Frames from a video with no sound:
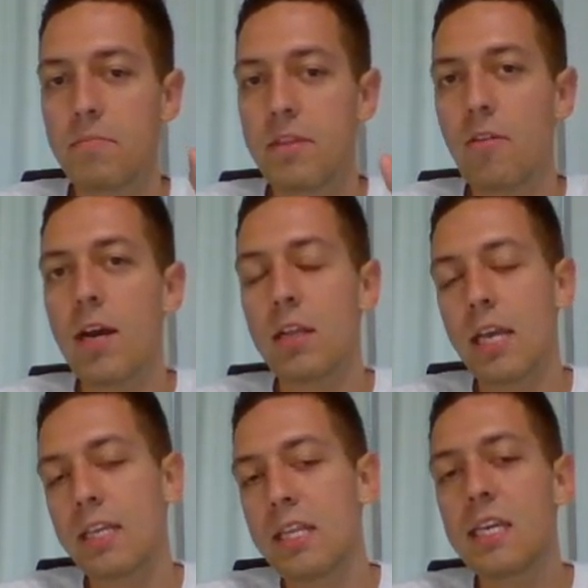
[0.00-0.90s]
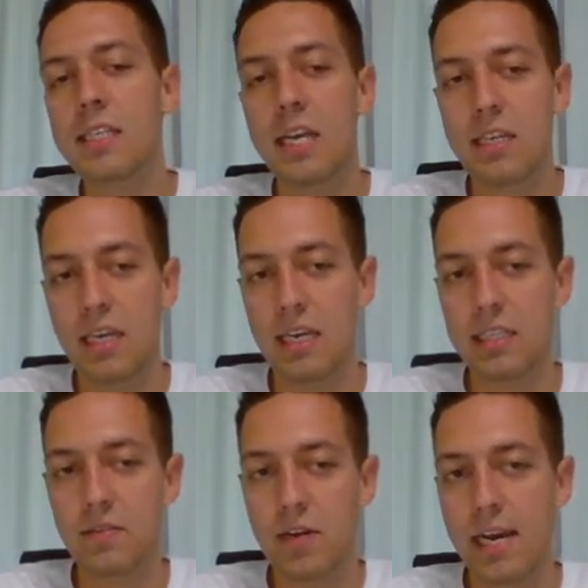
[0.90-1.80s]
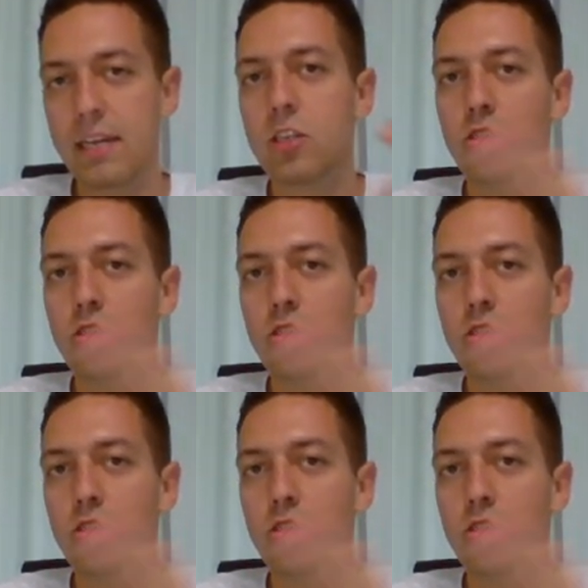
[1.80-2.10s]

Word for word: there are like these ideas, right?